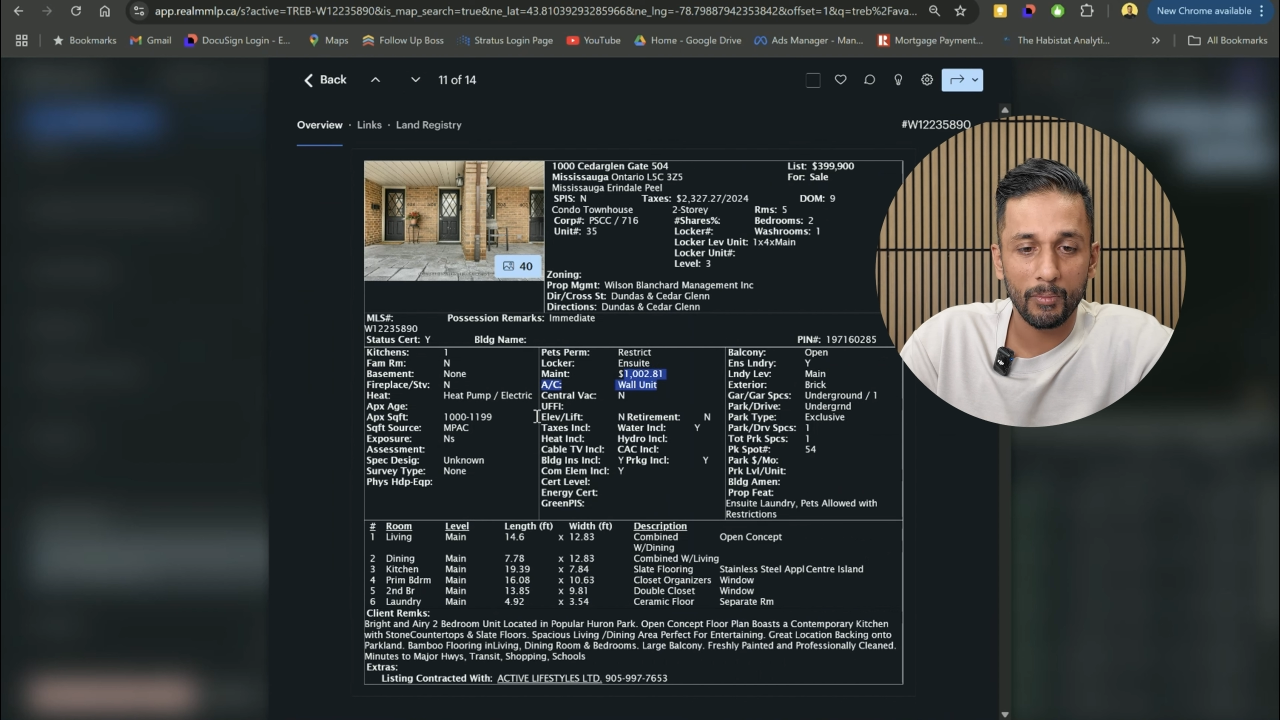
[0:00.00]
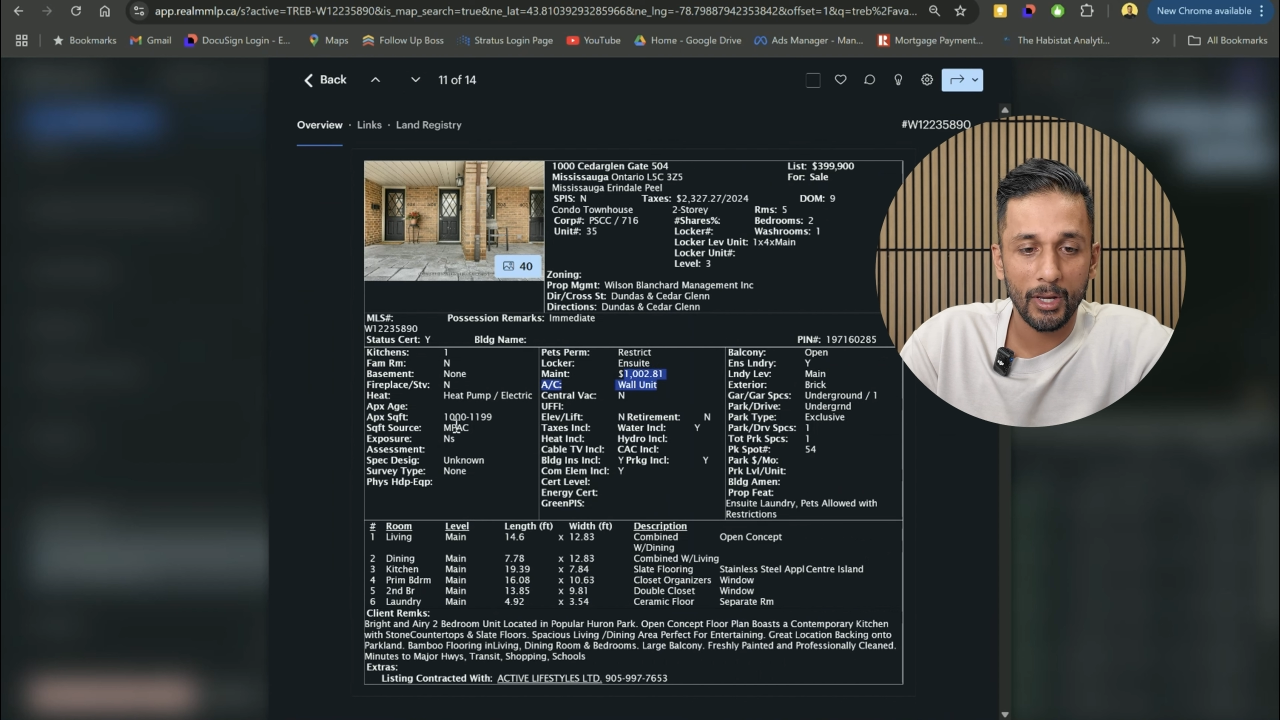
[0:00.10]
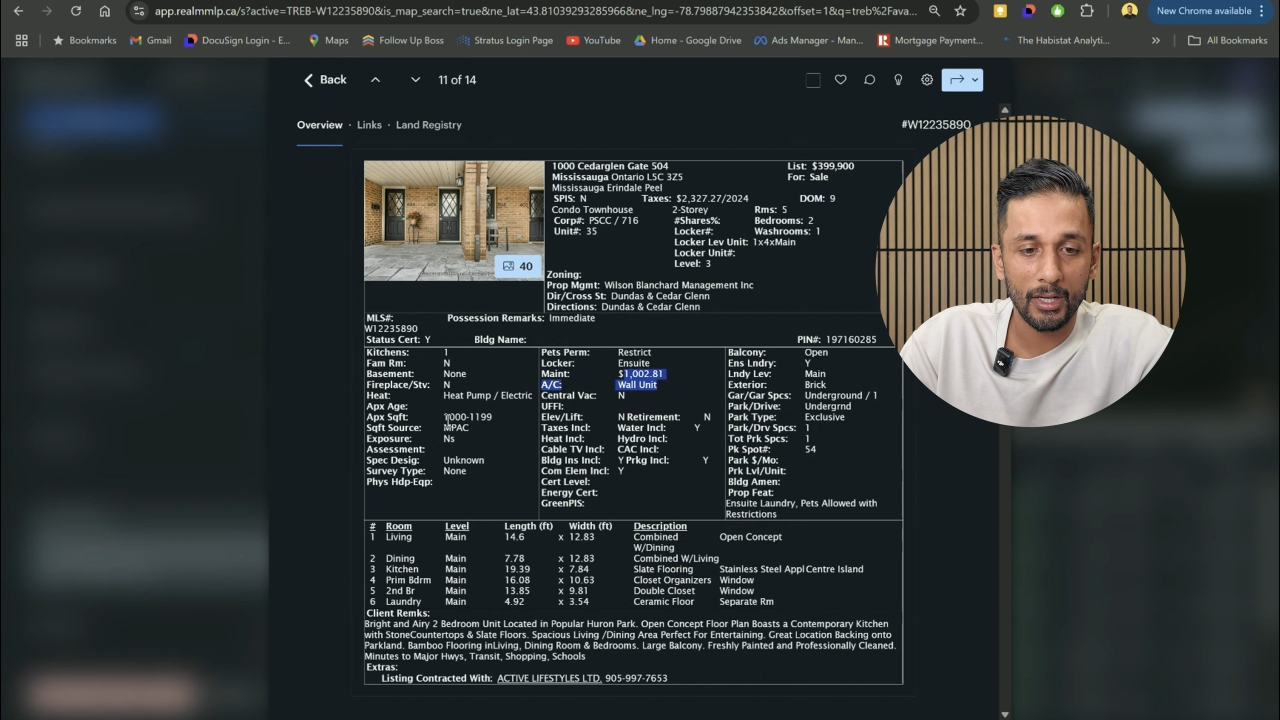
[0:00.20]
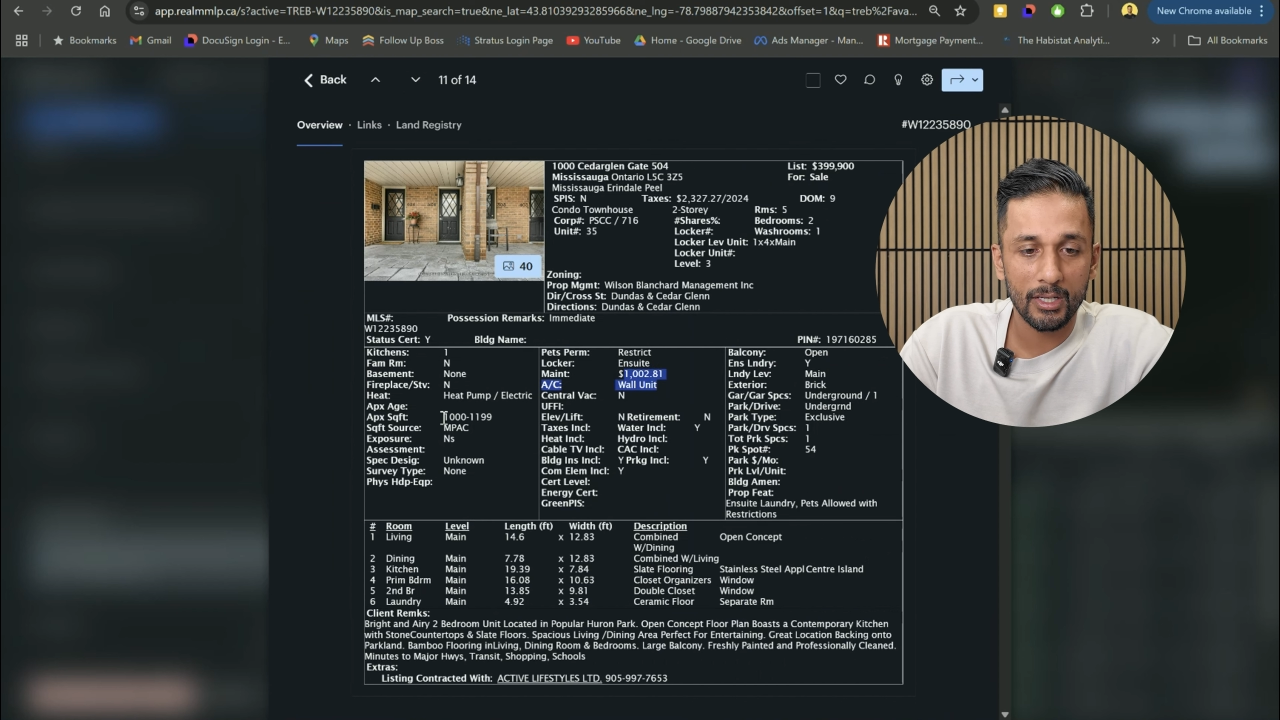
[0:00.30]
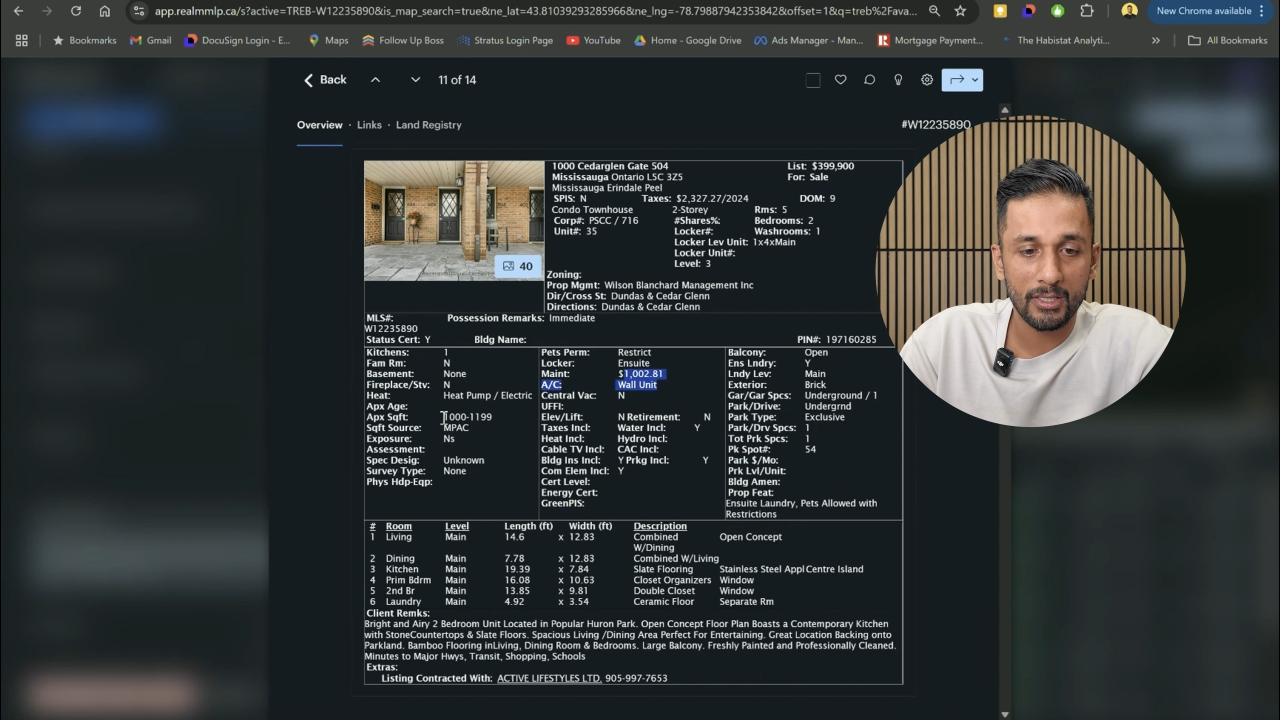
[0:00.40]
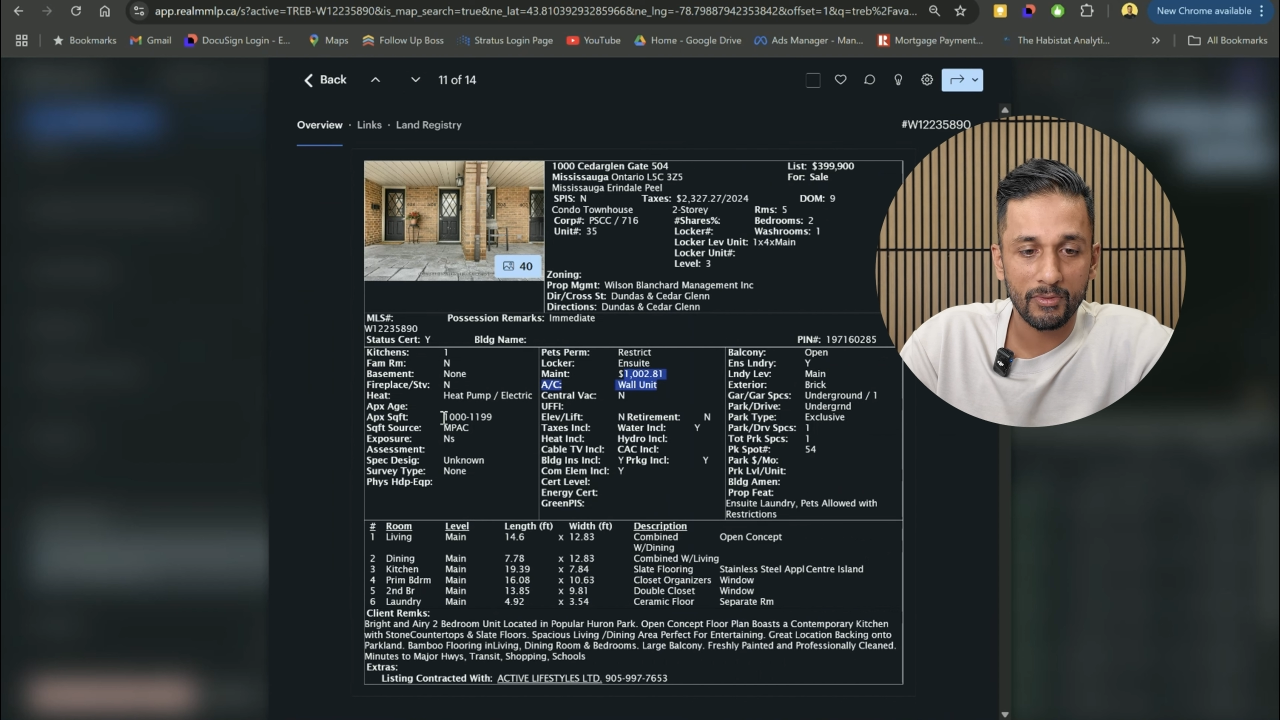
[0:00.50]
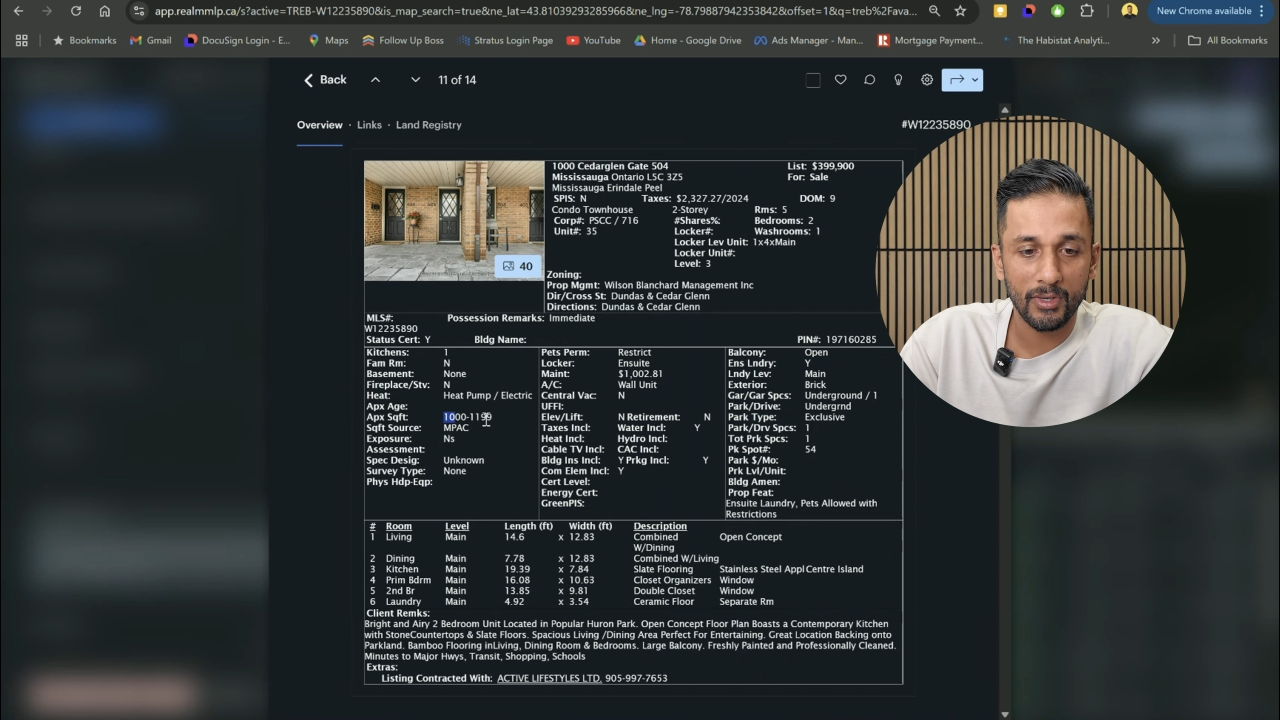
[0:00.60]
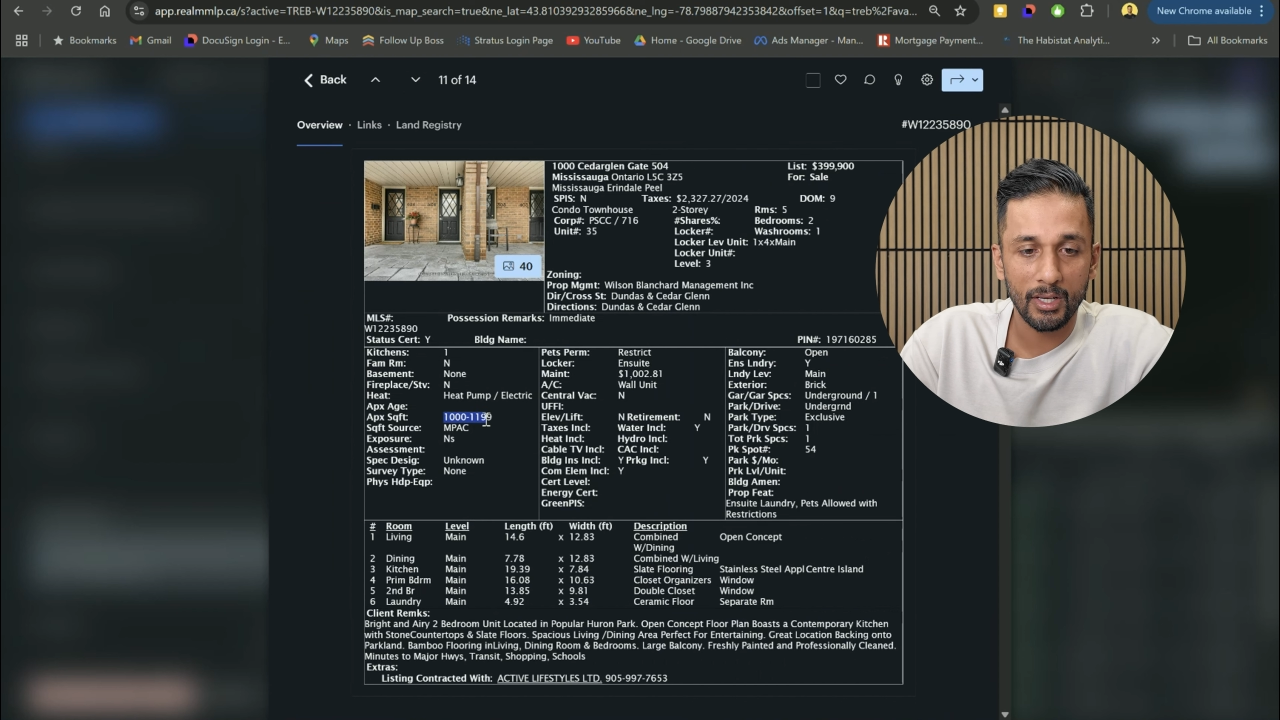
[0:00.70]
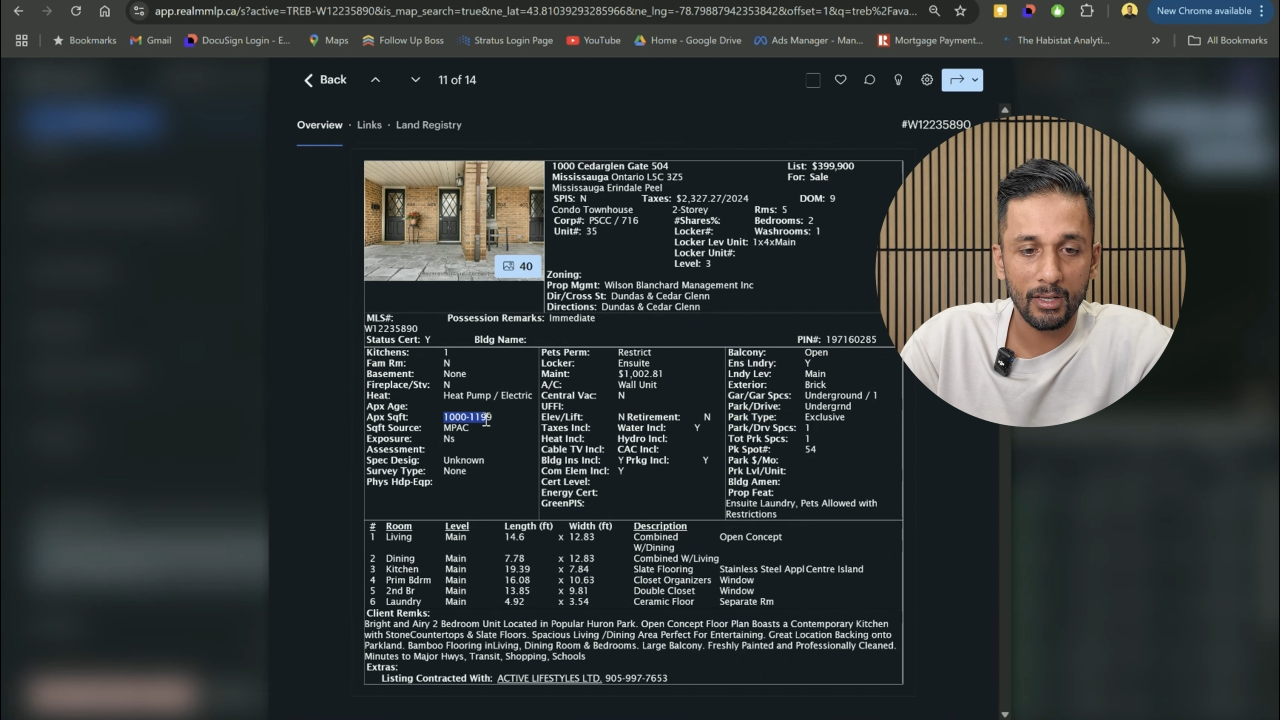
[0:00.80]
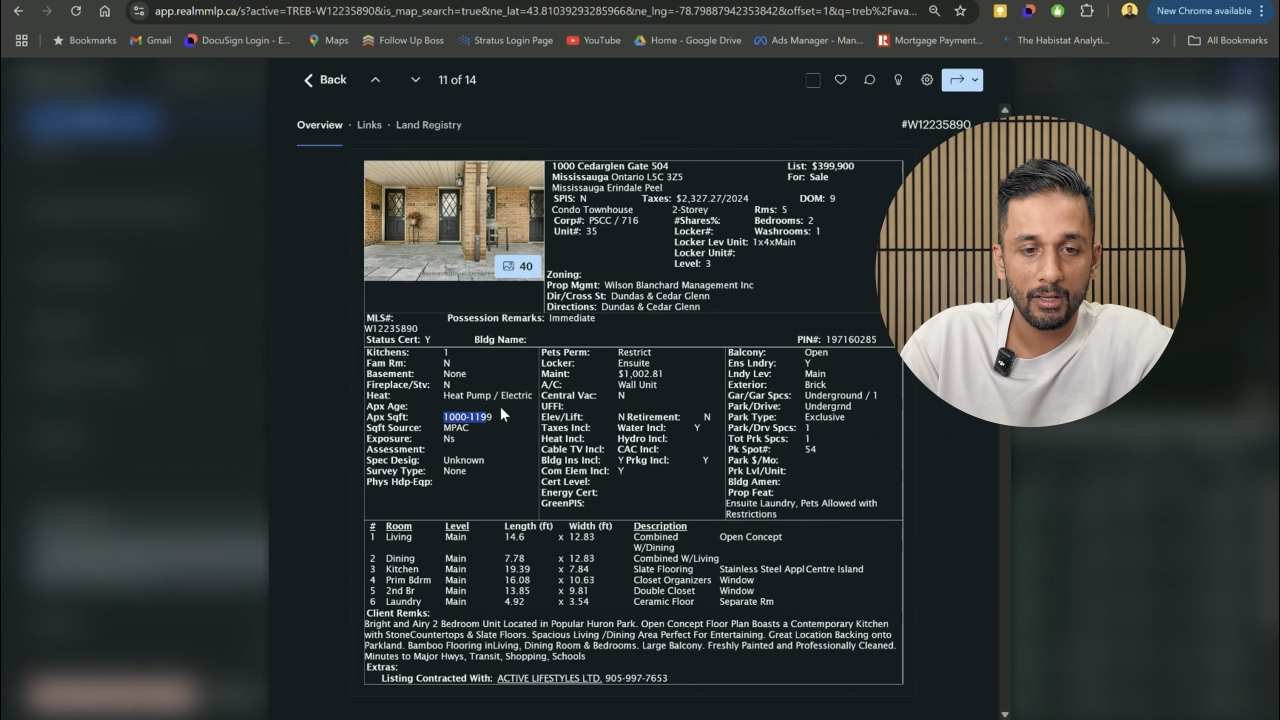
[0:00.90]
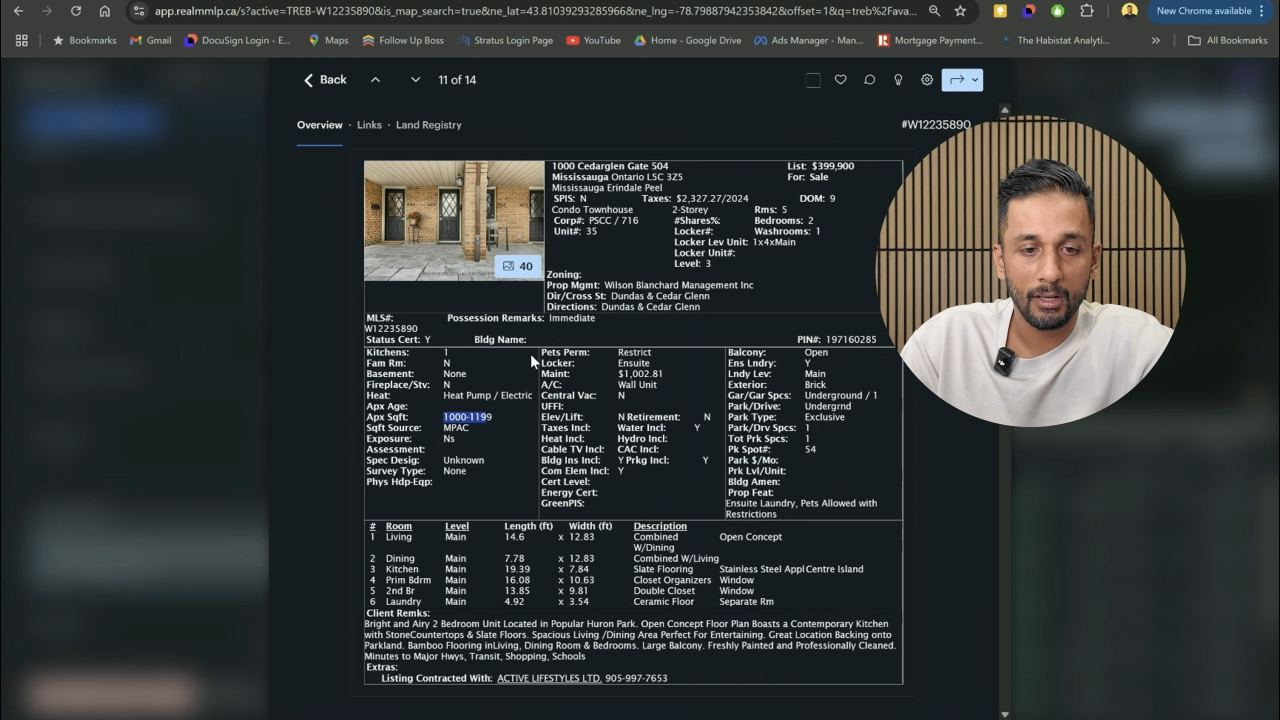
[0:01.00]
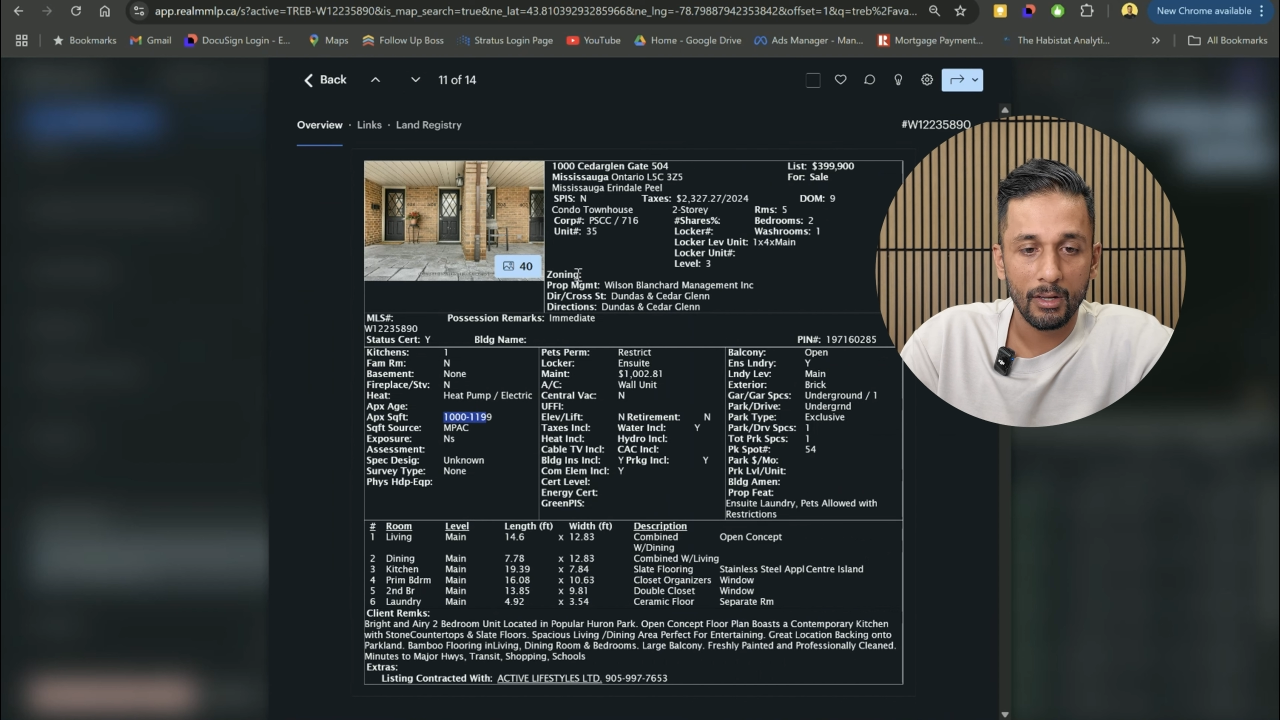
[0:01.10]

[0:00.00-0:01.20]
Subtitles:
maintenance fee.